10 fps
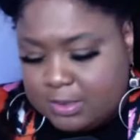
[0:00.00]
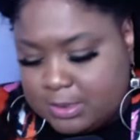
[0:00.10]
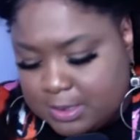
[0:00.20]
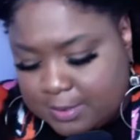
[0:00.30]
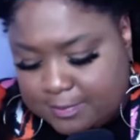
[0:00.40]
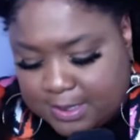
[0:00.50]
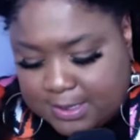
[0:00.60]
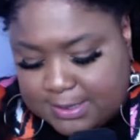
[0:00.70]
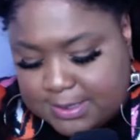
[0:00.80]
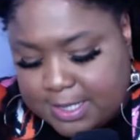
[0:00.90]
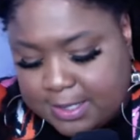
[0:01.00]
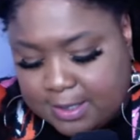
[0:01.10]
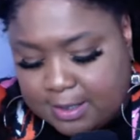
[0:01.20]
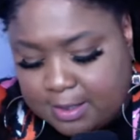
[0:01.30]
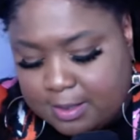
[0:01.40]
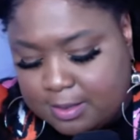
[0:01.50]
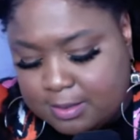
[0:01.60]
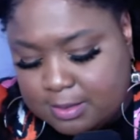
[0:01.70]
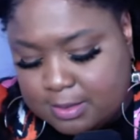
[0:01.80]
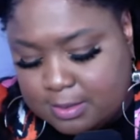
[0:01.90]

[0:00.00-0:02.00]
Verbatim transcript: So give me a second.